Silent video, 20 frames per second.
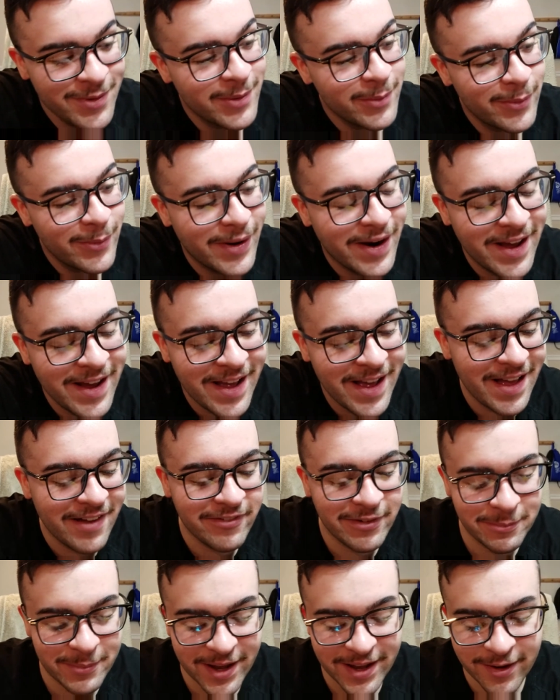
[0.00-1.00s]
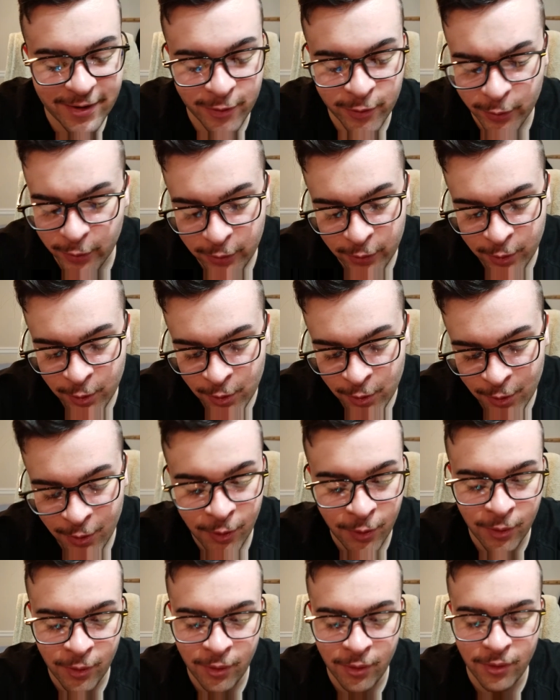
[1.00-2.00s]
what I have in my,
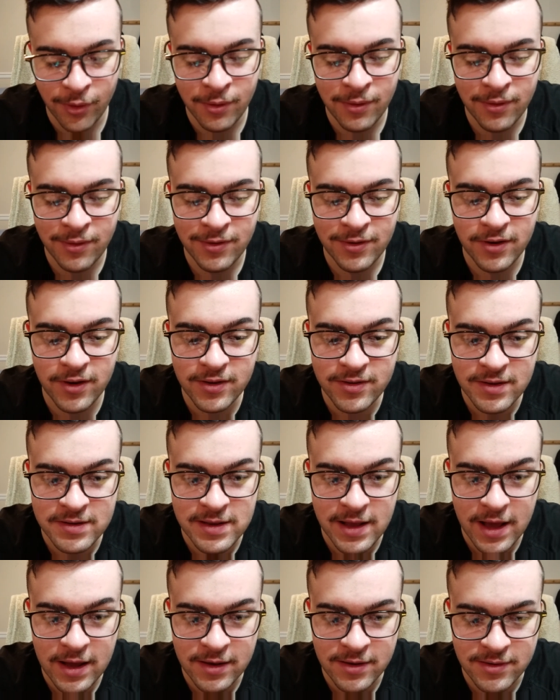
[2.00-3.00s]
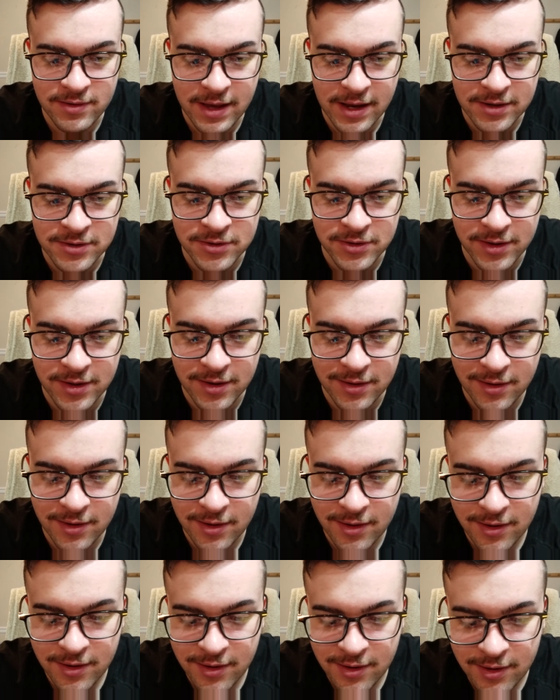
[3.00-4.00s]
ooh, this is nice actually.
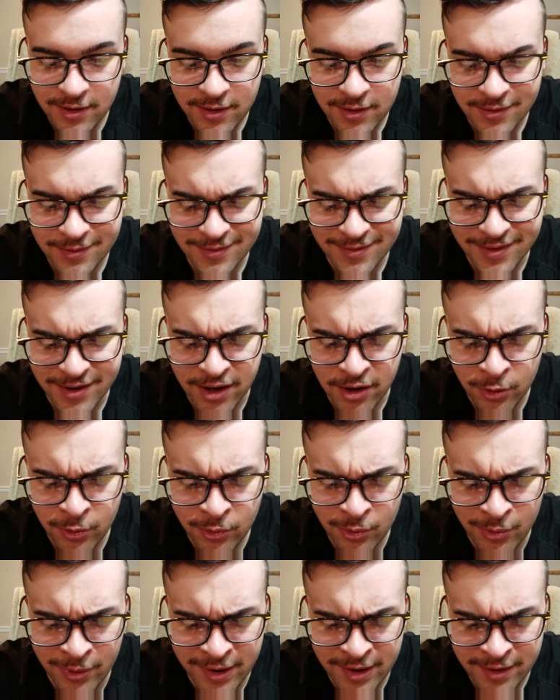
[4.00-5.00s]
Ooh,